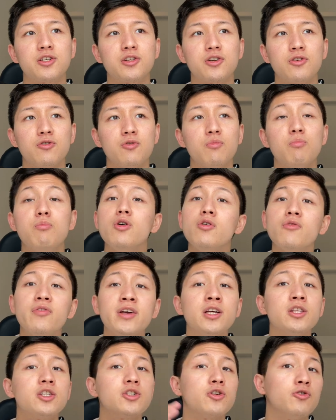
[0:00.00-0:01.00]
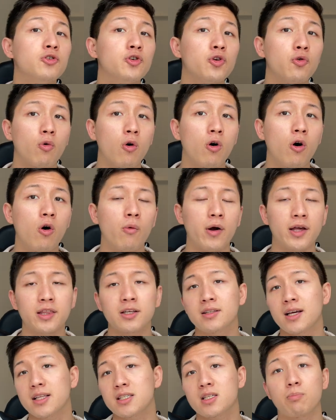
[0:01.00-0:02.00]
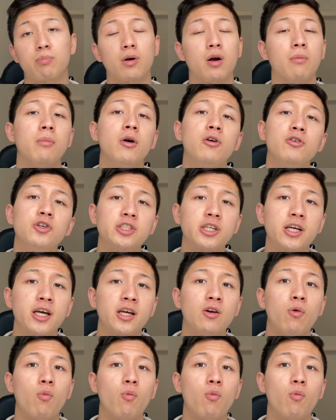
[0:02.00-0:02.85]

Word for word: to moving into a new role, whether that's a promotion,